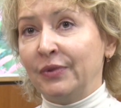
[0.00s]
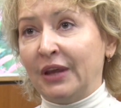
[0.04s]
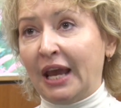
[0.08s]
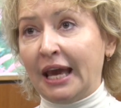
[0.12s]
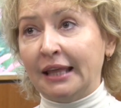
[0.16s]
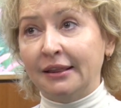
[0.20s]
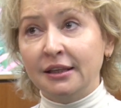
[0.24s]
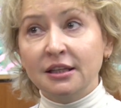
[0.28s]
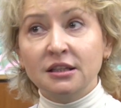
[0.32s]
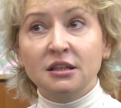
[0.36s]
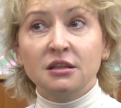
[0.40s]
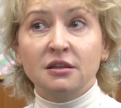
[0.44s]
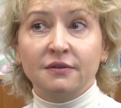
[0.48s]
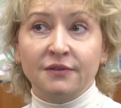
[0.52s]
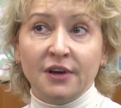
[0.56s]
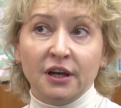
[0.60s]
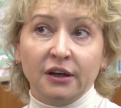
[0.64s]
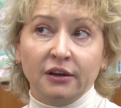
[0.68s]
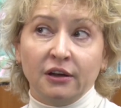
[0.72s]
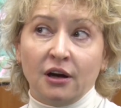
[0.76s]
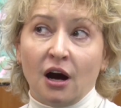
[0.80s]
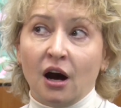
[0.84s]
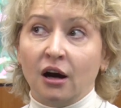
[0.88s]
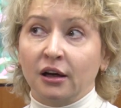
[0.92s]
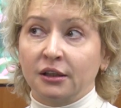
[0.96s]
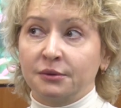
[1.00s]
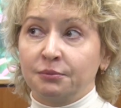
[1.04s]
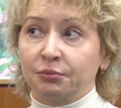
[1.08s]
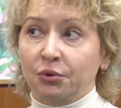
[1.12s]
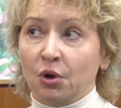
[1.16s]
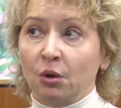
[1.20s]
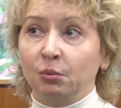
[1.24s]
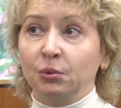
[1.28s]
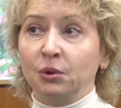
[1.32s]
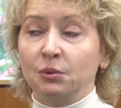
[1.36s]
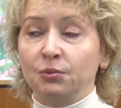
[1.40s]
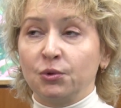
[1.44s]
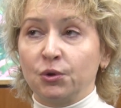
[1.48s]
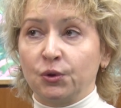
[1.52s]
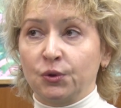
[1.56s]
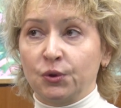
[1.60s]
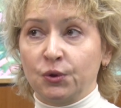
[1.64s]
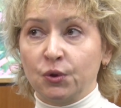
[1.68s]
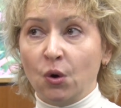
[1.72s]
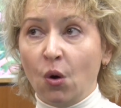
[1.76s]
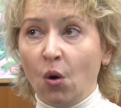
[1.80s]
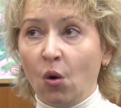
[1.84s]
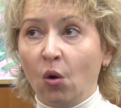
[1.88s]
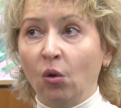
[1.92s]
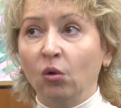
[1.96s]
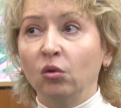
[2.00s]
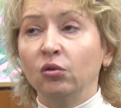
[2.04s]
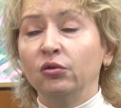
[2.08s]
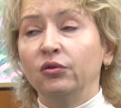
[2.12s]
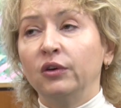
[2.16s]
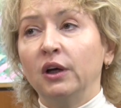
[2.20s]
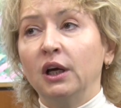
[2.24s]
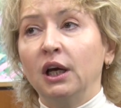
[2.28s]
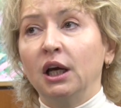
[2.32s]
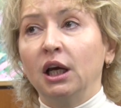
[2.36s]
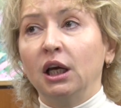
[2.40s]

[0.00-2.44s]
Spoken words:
And this is a very hard problem to solve.